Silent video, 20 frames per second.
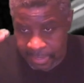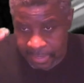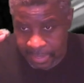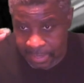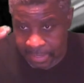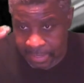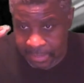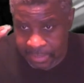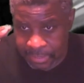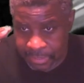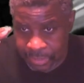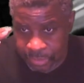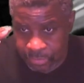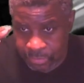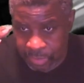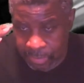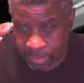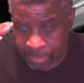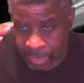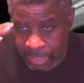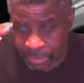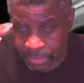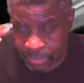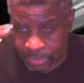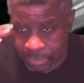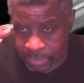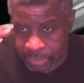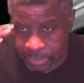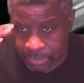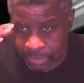And this is Trey Pastor
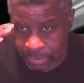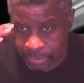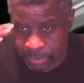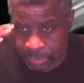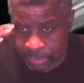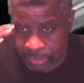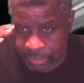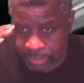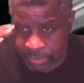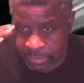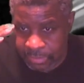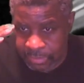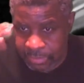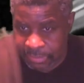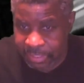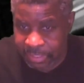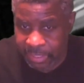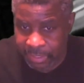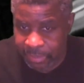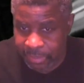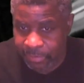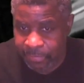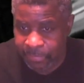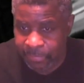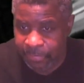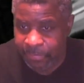saying so long and take care.